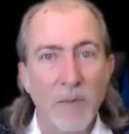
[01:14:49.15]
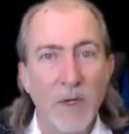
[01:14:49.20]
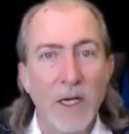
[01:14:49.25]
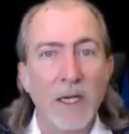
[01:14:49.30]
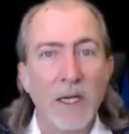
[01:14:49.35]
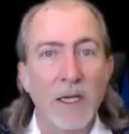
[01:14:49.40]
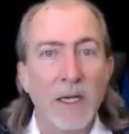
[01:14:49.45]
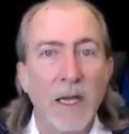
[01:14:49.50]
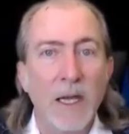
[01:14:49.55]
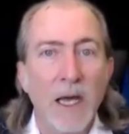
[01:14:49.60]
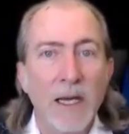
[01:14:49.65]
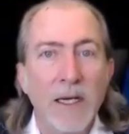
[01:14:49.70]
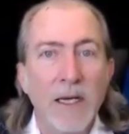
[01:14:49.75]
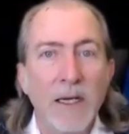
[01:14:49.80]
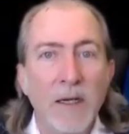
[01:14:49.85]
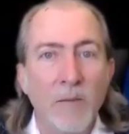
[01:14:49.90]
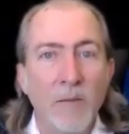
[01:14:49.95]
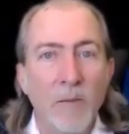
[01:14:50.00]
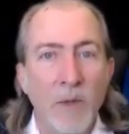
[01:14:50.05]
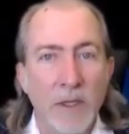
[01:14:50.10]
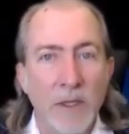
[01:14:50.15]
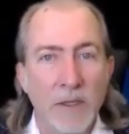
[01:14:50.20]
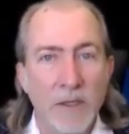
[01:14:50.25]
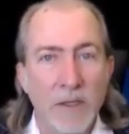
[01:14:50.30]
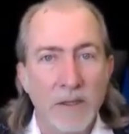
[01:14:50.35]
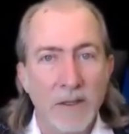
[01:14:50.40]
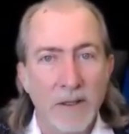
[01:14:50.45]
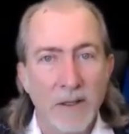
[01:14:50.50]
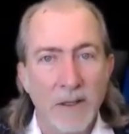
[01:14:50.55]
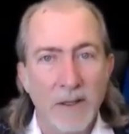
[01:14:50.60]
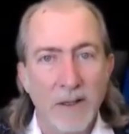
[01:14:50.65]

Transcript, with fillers: look enlightenment,